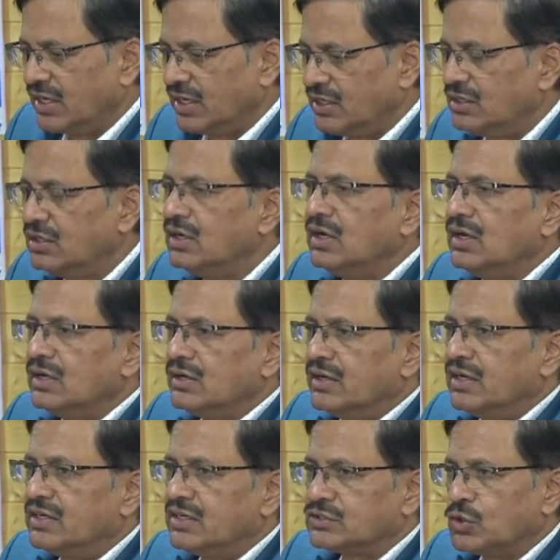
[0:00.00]

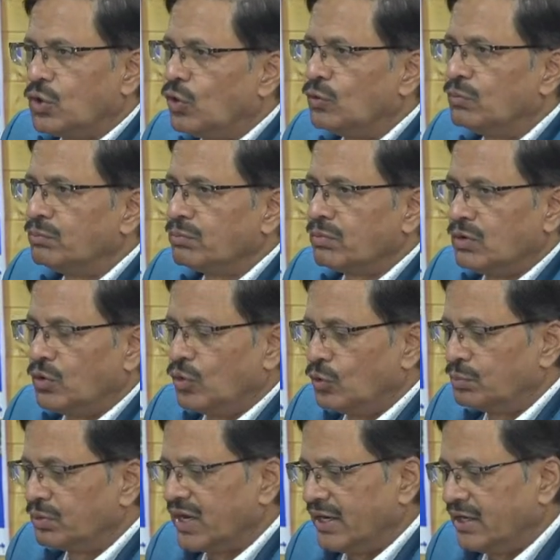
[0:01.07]
It is
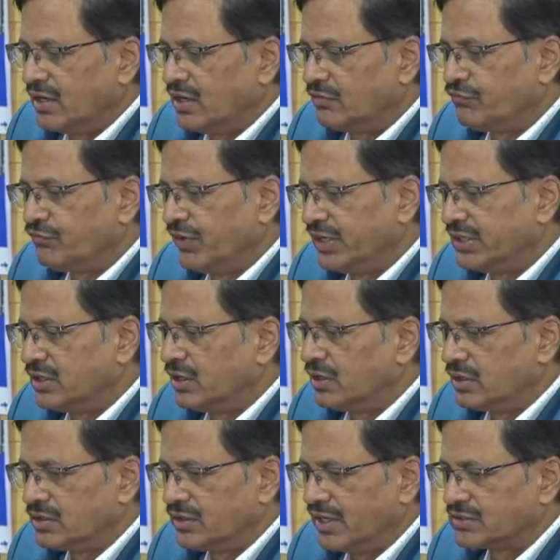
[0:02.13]
home kind of
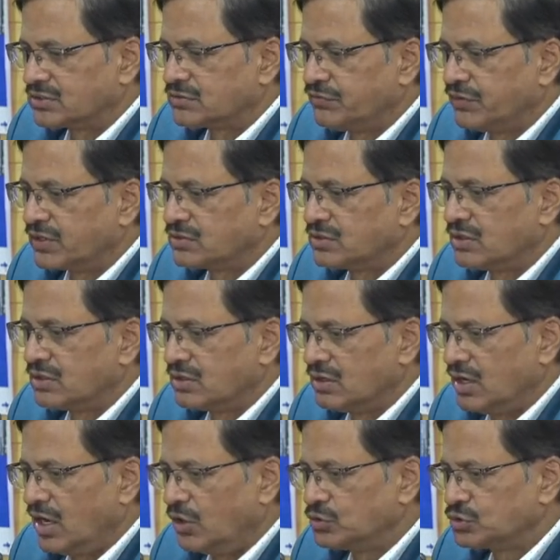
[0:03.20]
test for
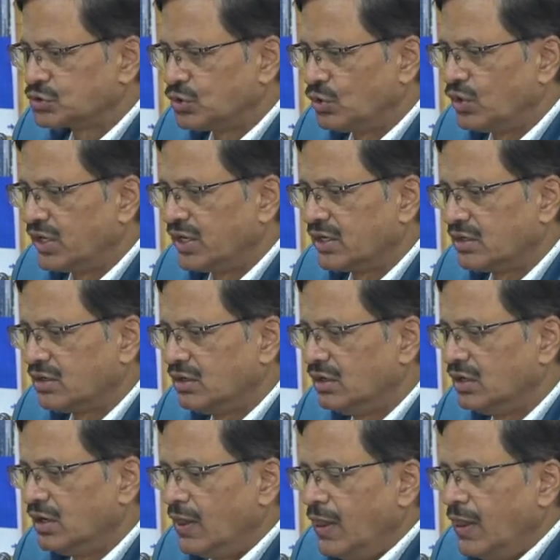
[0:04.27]
the household and all.